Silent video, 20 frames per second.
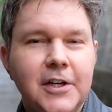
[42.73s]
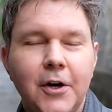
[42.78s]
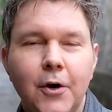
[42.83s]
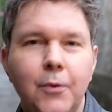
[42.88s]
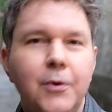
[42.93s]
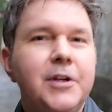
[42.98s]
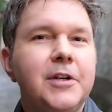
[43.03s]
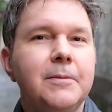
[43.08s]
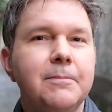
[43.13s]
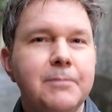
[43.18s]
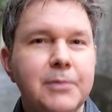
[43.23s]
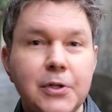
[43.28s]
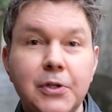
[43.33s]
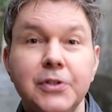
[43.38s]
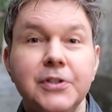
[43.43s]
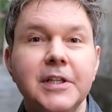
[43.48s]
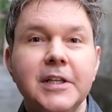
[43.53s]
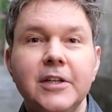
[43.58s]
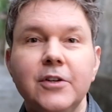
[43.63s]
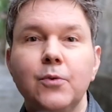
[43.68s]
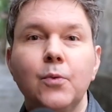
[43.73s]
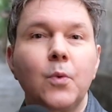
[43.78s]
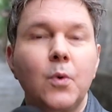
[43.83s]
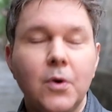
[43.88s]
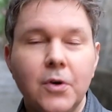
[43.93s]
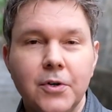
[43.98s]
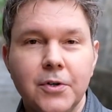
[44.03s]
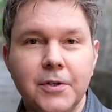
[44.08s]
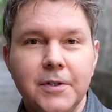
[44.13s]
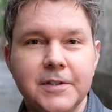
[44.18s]
know, where you're building your
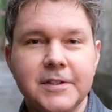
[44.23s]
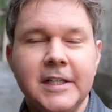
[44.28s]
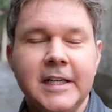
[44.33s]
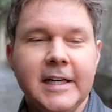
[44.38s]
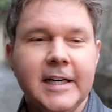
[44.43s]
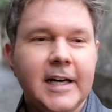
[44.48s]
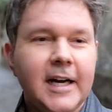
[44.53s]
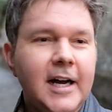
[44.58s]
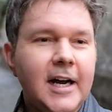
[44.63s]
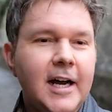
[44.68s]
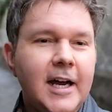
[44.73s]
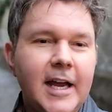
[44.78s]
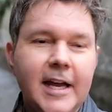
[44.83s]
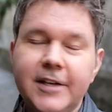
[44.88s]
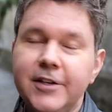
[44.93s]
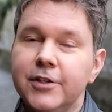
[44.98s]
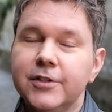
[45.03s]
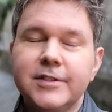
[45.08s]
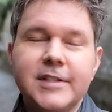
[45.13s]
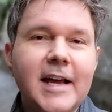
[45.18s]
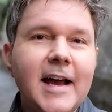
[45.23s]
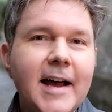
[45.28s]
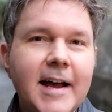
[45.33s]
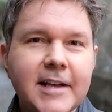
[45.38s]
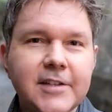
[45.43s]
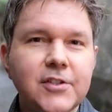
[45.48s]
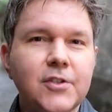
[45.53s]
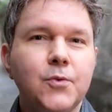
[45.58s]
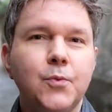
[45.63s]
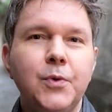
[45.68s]
world and you're
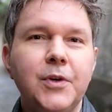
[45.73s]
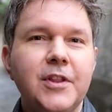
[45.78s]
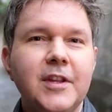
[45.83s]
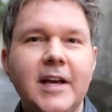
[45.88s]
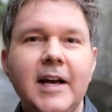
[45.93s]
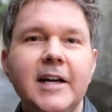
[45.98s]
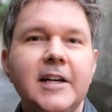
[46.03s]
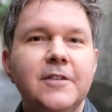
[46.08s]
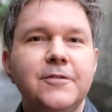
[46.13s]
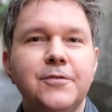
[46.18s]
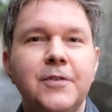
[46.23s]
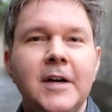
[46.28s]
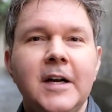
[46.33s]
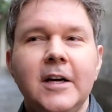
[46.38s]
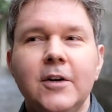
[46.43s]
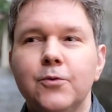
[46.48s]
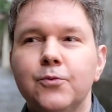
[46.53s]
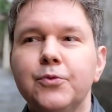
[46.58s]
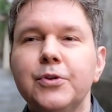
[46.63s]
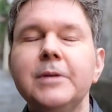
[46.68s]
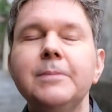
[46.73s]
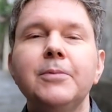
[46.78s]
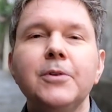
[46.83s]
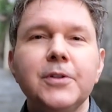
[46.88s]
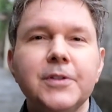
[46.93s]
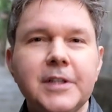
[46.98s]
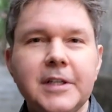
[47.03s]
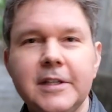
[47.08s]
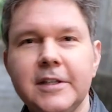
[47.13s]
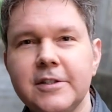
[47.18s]
tasked with kind of
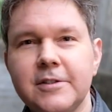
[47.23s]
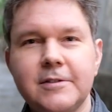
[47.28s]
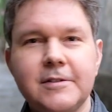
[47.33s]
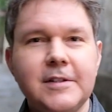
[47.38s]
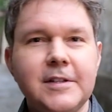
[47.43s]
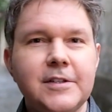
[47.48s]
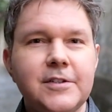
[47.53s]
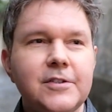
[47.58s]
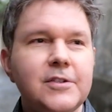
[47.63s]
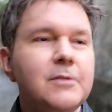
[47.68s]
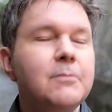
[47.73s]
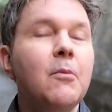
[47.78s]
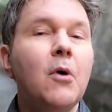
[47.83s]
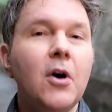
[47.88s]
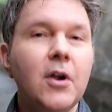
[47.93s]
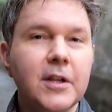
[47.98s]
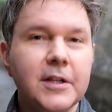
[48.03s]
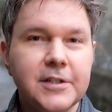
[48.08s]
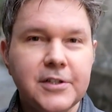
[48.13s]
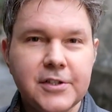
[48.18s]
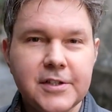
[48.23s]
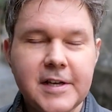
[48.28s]
rebuilding this demolished